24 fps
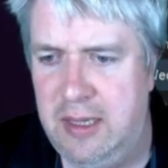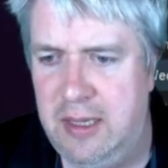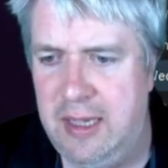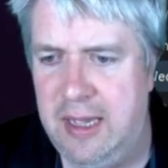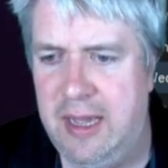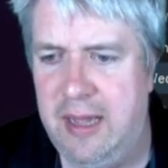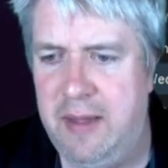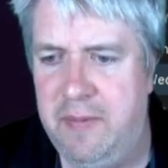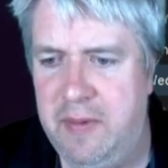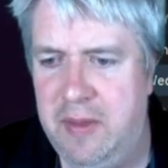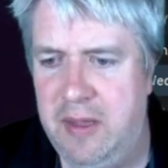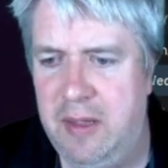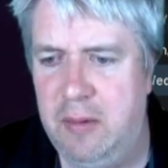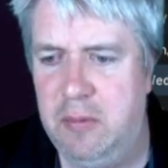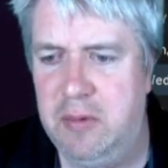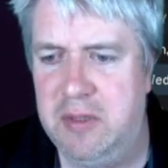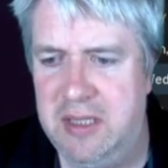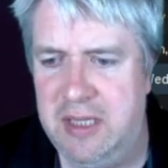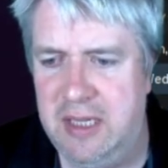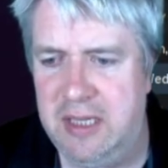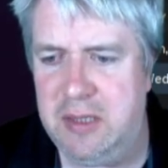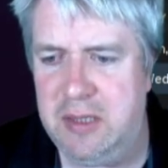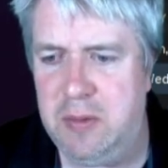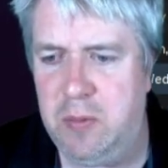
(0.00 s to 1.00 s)
Yeah, it
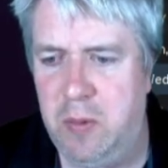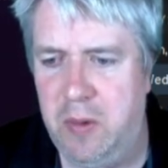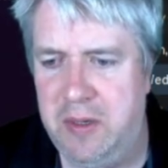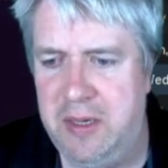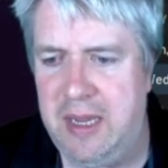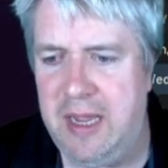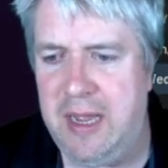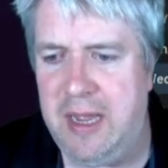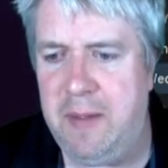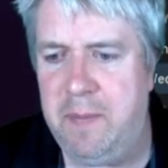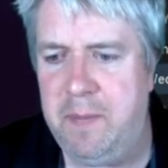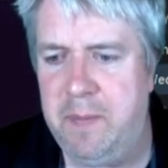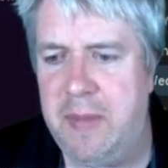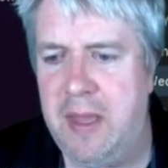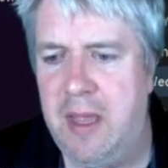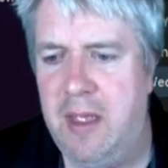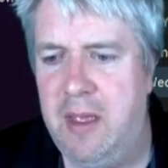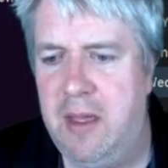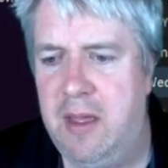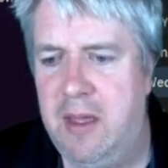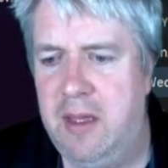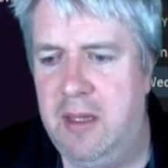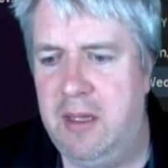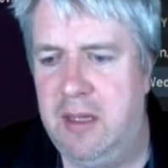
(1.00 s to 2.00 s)
was this one. Yeah,
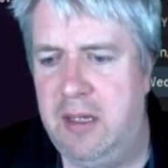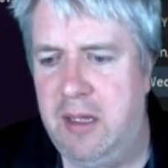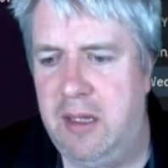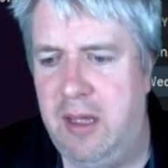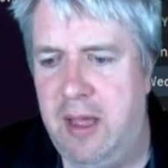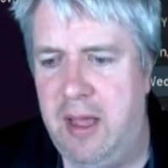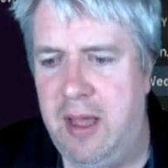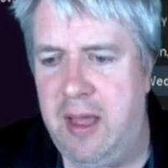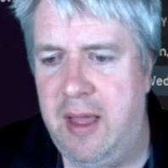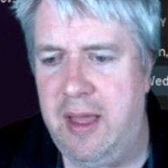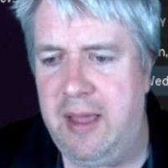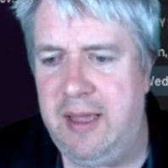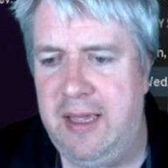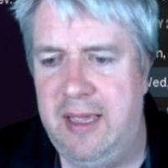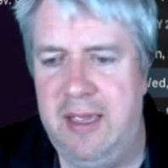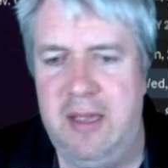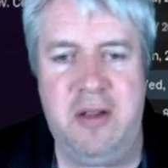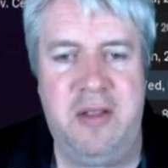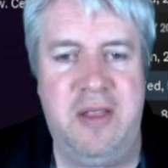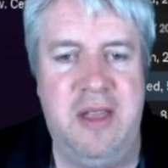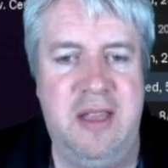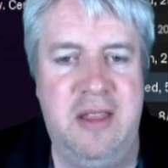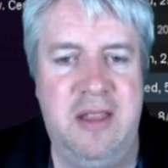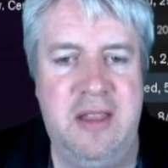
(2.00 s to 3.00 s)

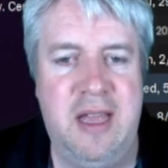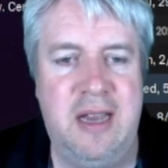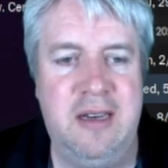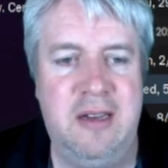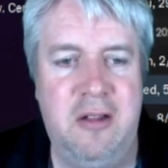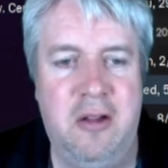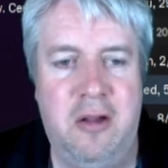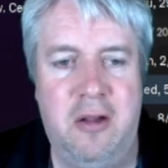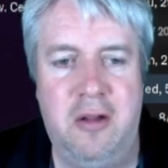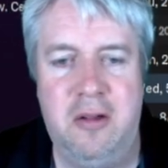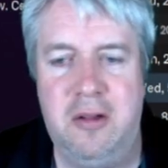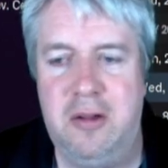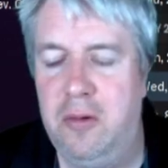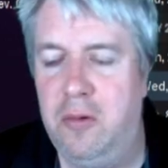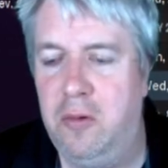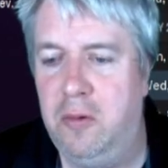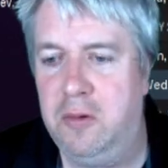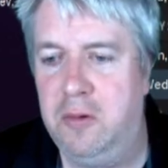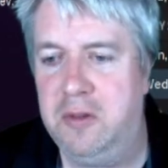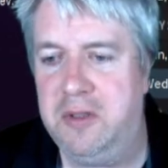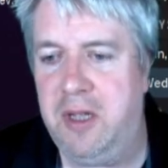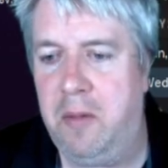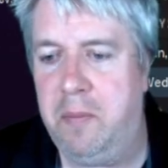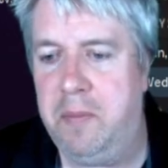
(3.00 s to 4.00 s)
he then got
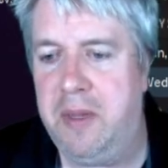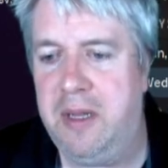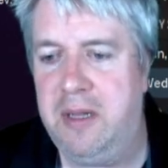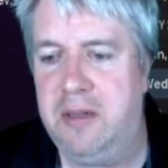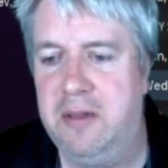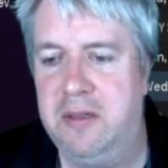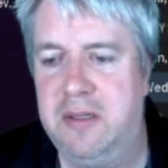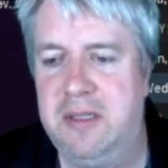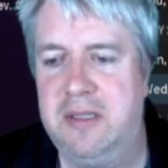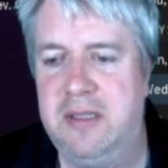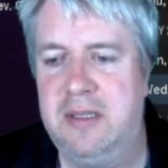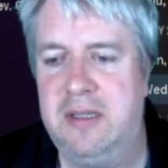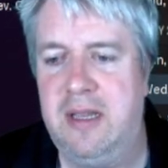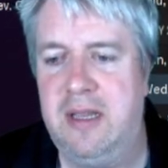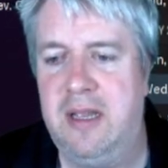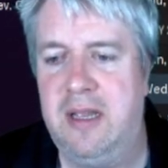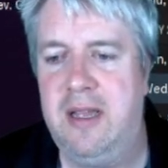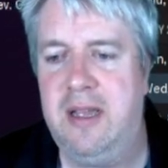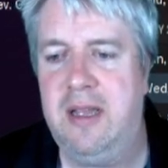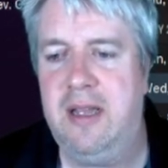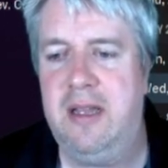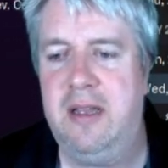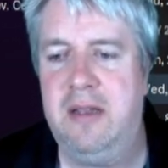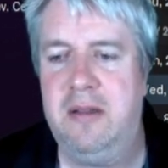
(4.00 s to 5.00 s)
called up because
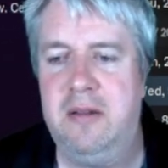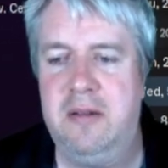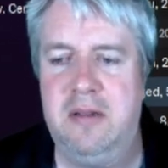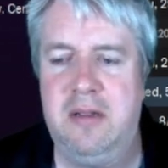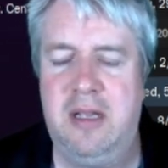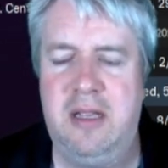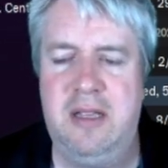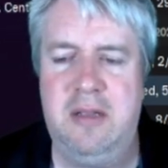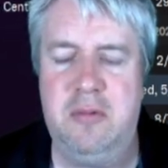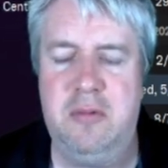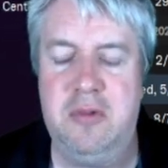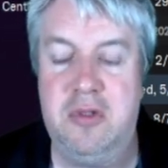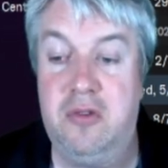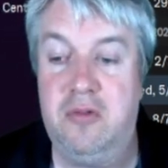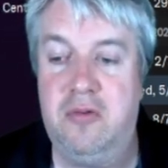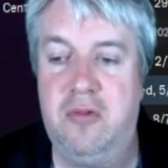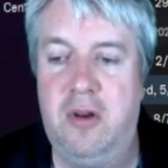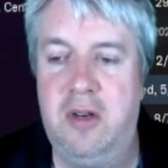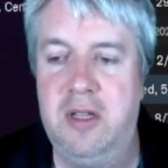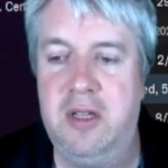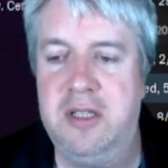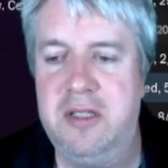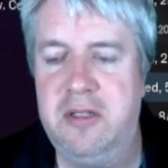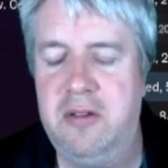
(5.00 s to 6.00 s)
I think it was
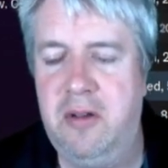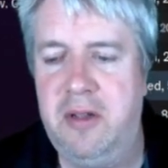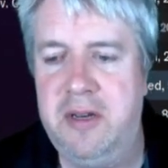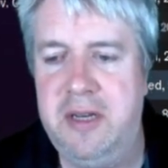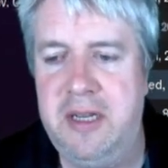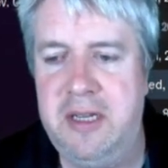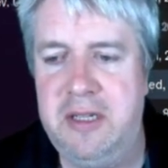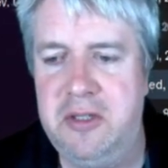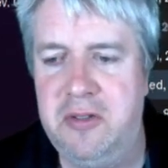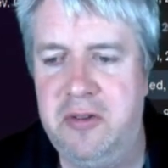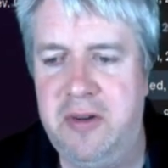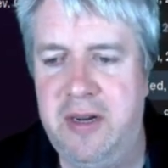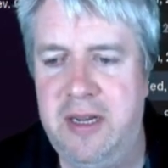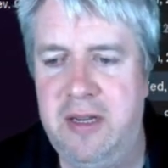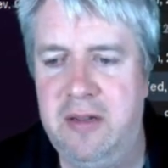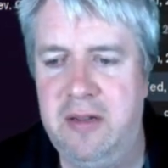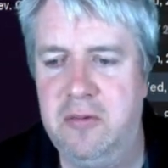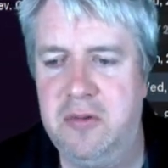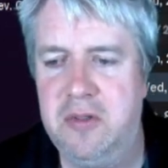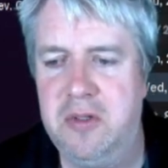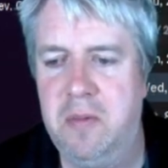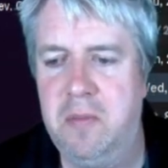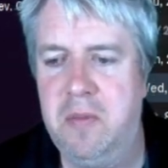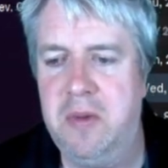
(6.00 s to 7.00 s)
Krolis got an injury,
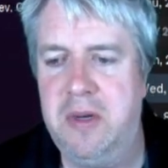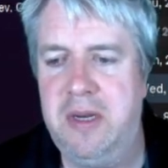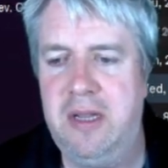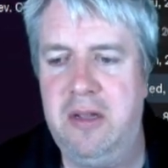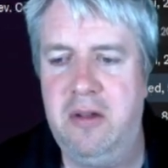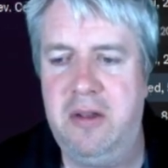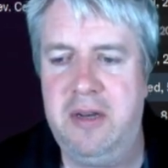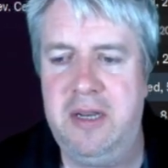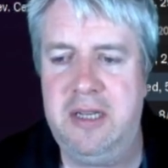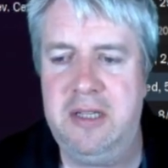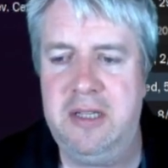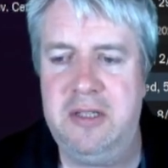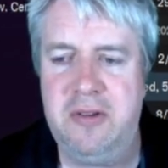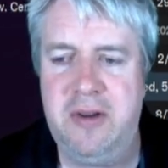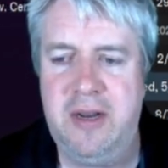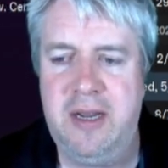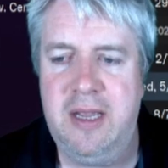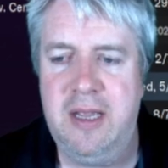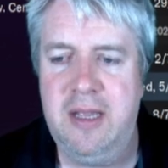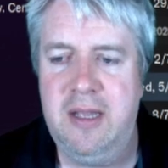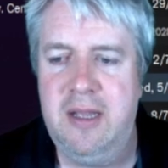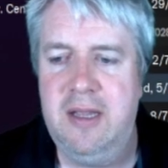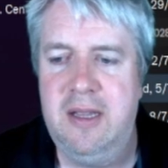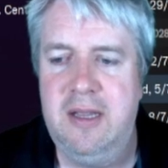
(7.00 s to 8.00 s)
or somebody got an
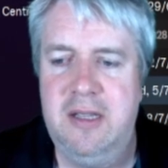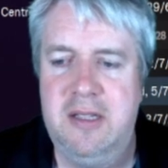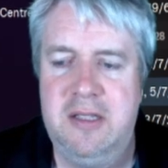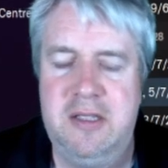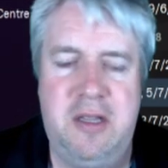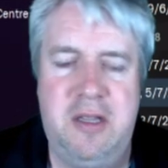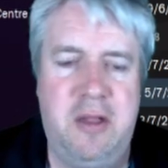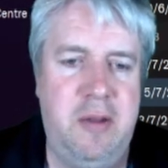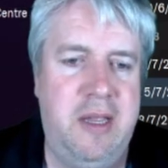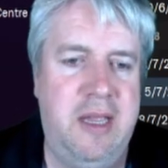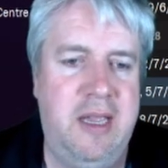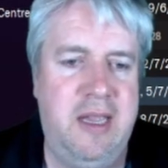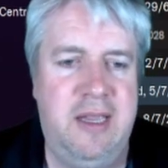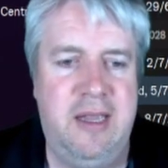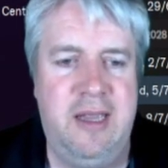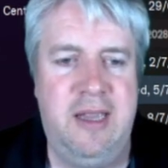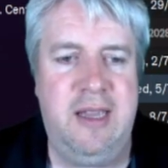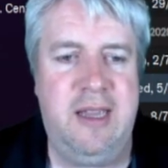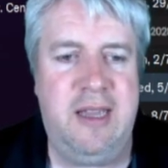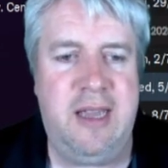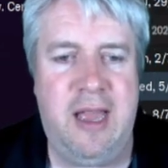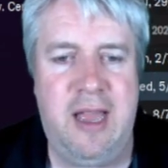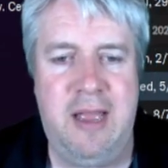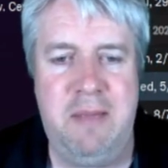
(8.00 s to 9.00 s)
injury, so he
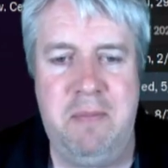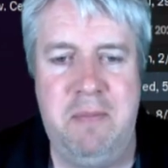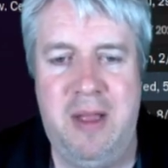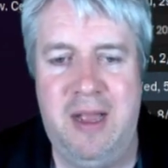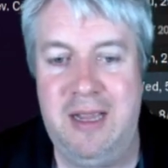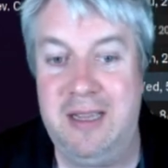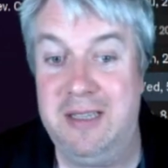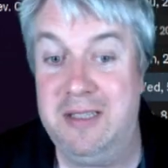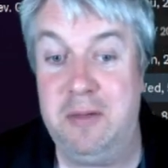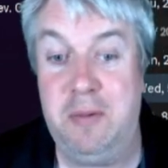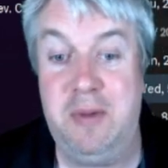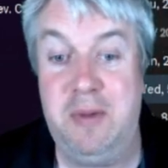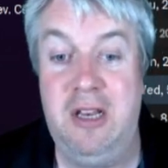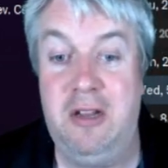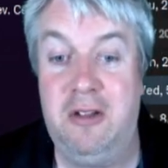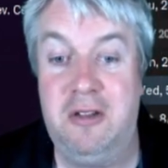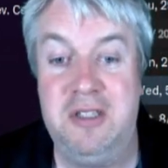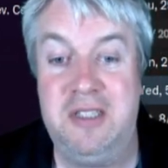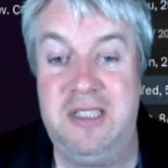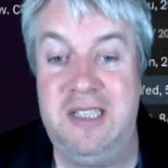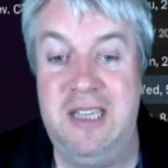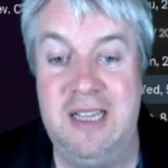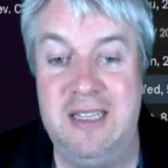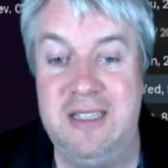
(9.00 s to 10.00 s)
came back, and so we
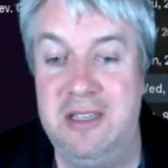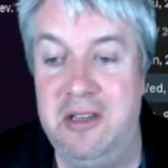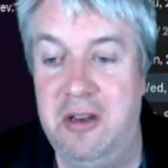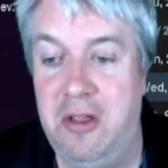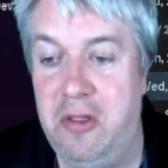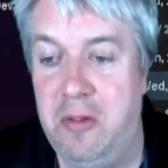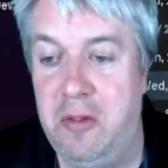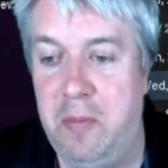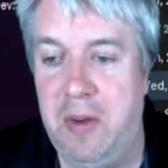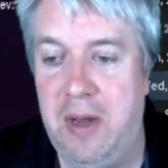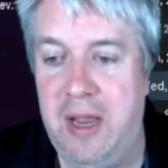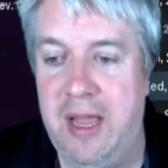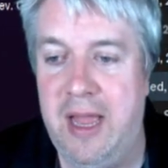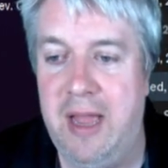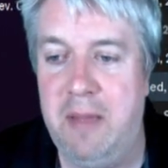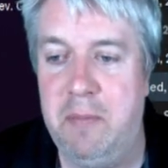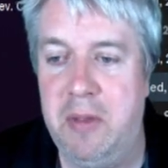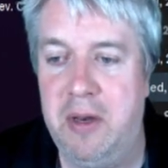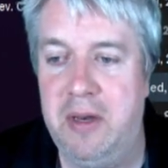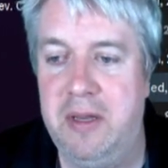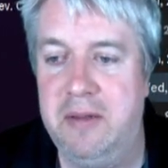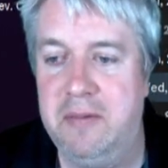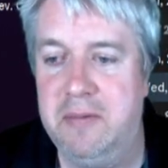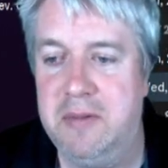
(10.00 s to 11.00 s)
lost yet another player.
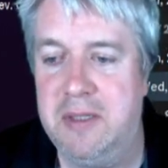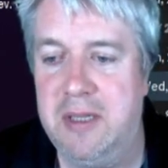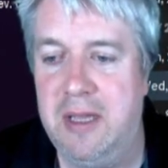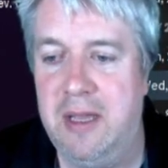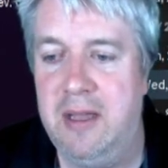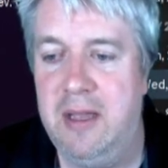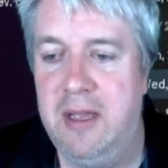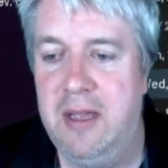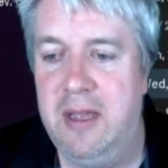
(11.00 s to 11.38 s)
But it